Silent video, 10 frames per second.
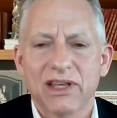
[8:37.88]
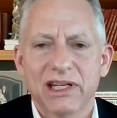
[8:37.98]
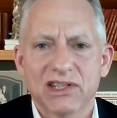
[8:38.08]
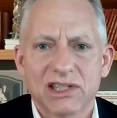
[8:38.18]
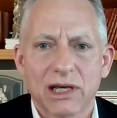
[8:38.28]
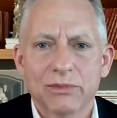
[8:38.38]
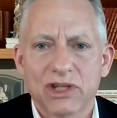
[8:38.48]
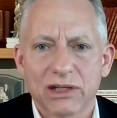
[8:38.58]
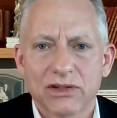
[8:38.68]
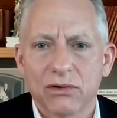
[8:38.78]
that is
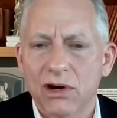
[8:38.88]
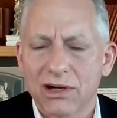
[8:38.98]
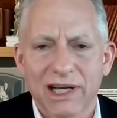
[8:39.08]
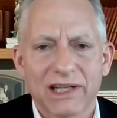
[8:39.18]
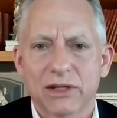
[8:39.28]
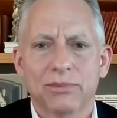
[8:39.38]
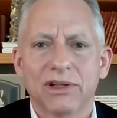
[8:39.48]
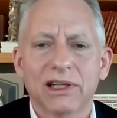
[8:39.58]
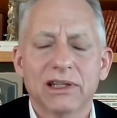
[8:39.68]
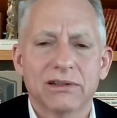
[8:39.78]
subject to all kinds of
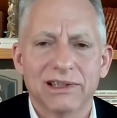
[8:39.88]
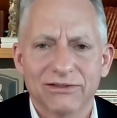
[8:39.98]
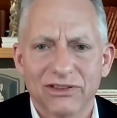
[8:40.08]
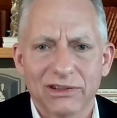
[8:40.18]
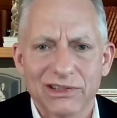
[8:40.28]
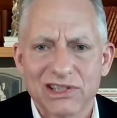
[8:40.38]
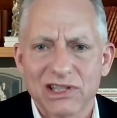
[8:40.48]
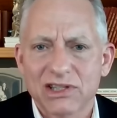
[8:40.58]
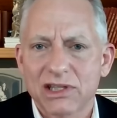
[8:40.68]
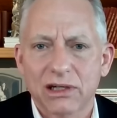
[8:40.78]
political
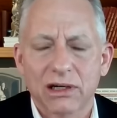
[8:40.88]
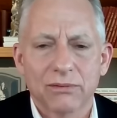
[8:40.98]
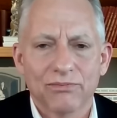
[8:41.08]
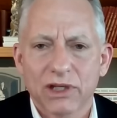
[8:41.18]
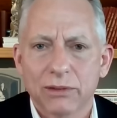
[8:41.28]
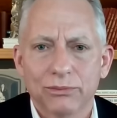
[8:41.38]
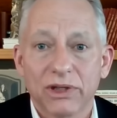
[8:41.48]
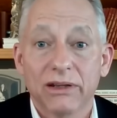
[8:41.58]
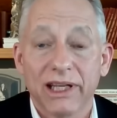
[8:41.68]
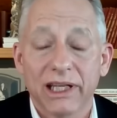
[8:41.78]
influences that are
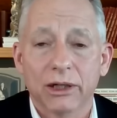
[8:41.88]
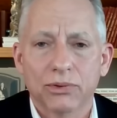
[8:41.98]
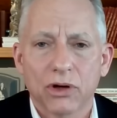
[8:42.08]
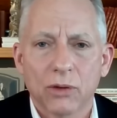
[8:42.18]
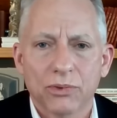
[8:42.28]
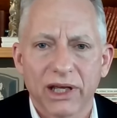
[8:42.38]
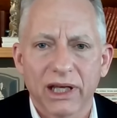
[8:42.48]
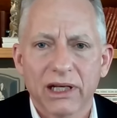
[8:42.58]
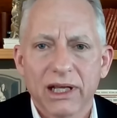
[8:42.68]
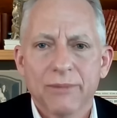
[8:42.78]
completely
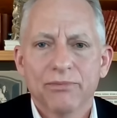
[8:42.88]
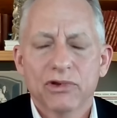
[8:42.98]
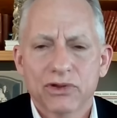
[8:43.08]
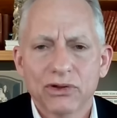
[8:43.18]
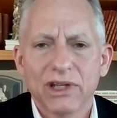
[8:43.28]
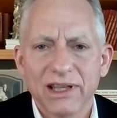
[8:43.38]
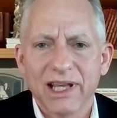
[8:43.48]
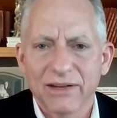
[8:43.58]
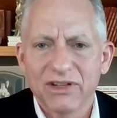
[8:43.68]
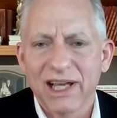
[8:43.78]
inappropriate. Truly, the
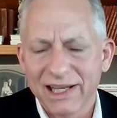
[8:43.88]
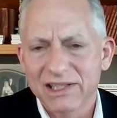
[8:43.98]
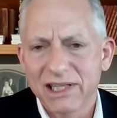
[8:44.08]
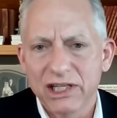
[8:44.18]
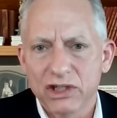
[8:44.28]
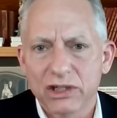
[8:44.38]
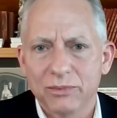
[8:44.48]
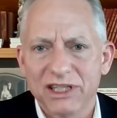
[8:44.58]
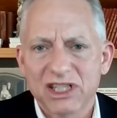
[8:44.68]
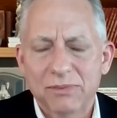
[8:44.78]
FDIC should
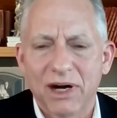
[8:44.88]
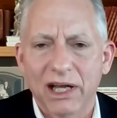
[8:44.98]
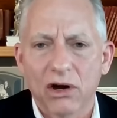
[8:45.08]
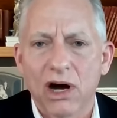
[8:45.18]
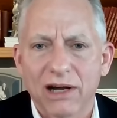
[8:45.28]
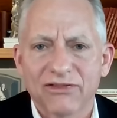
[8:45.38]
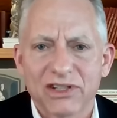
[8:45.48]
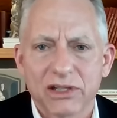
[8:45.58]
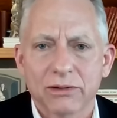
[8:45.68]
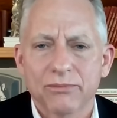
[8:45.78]
be spun off
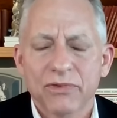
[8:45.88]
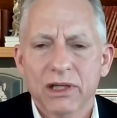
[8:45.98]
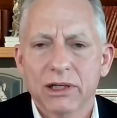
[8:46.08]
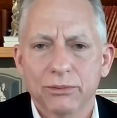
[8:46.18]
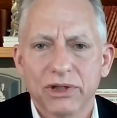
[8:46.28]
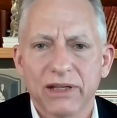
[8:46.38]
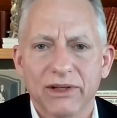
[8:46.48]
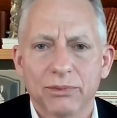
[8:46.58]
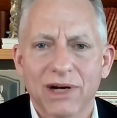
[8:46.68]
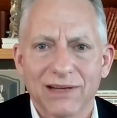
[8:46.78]
as a
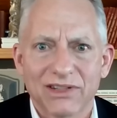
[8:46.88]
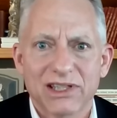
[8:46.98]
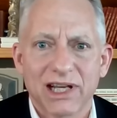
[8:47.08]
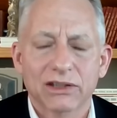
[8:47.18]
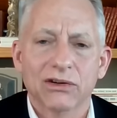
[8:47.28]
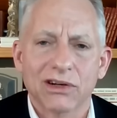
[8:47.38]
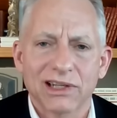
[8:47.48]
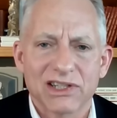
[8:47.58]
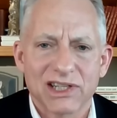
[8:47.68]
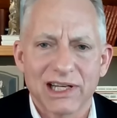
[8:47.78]
completely private sector
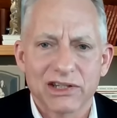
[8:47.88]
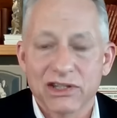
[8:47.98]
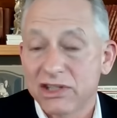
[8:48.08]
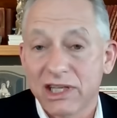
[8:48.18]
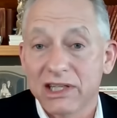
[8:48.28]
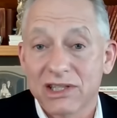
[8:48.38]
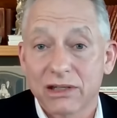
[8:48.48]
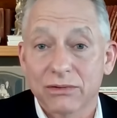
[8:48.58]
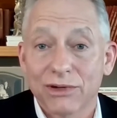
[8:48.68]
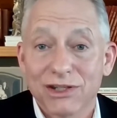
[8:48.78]
organization, seeing as
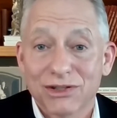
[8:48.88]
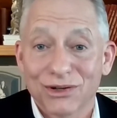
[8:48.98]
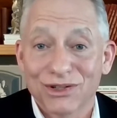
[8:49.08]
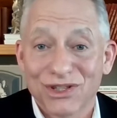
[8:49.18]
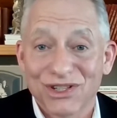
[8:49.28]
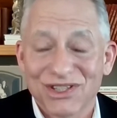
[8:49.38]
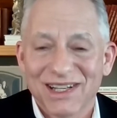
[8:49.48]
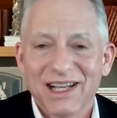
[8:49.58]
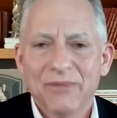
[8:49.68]
the resources